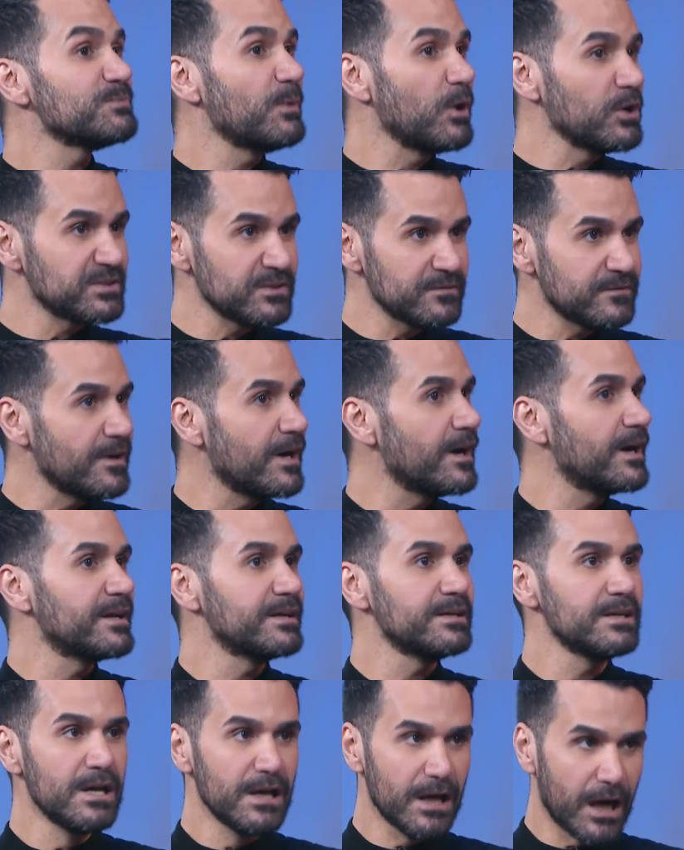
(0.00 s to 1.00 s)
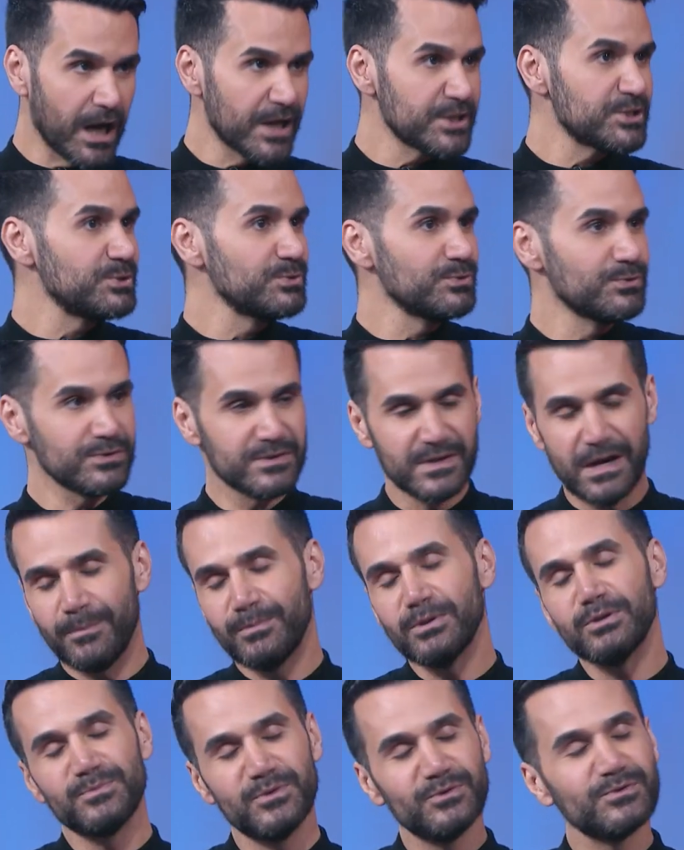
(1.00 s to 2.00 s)
Spotify, iTunes,
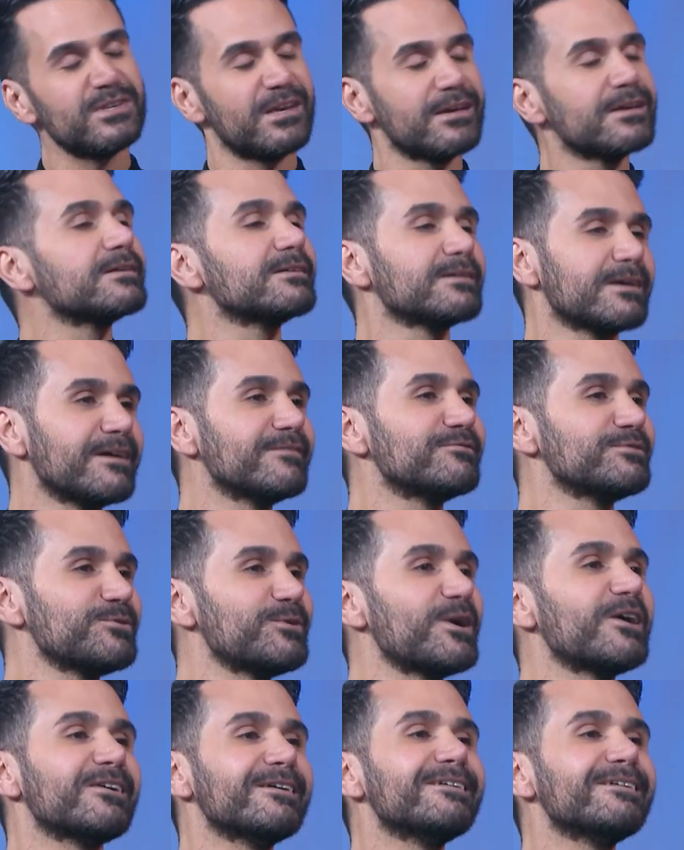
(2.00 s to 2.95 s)
Apple Music, everywhere.